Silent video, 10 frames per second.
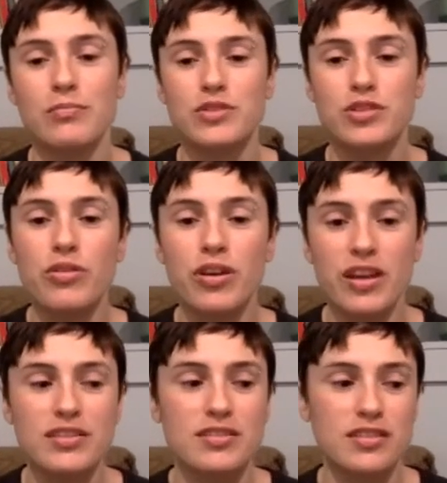So there
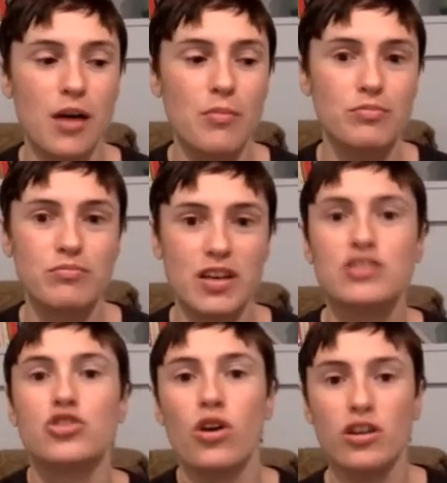is some
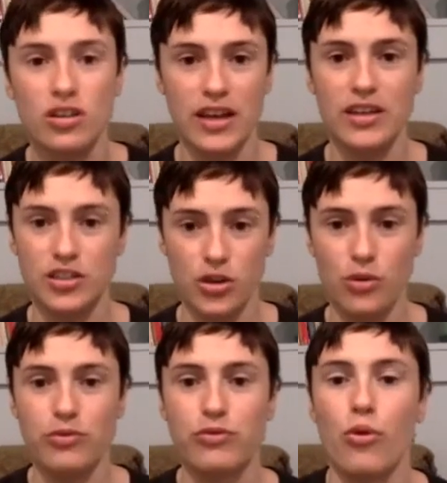historical
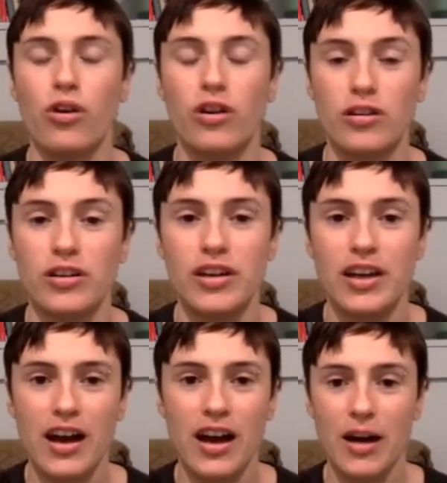anecdote for
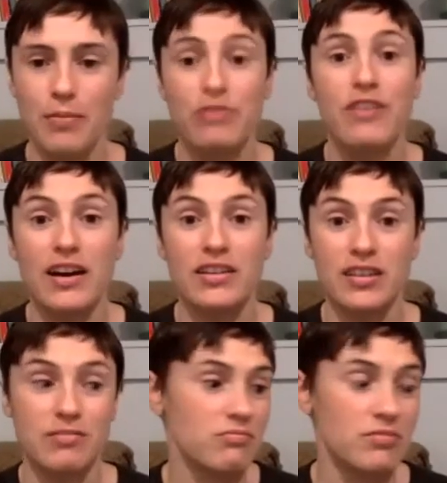the fact
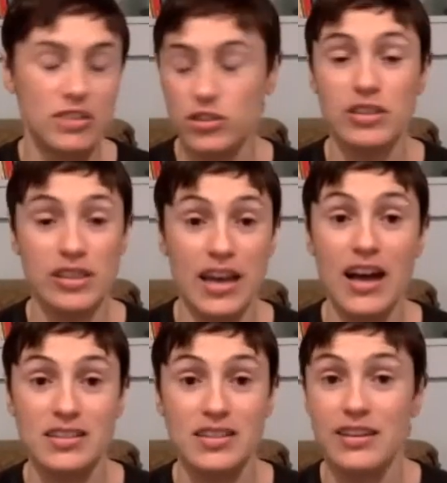that certainly
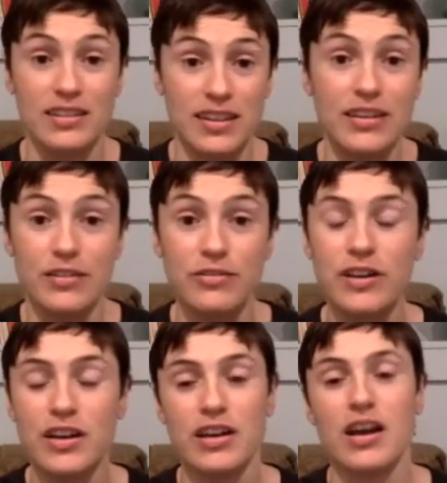cats can live
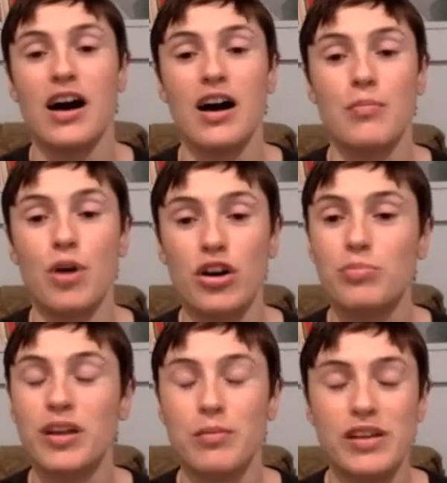on a
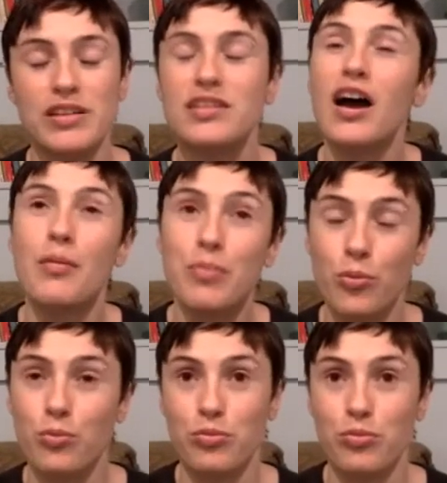plant-based diet. But
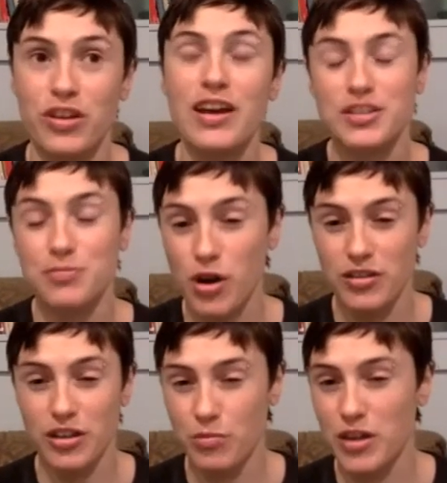the next
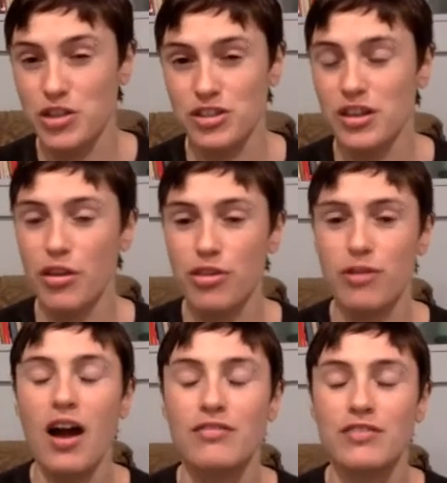part that you mentioned there,
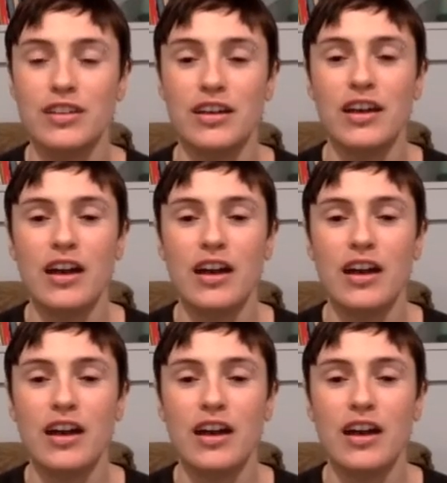thriving,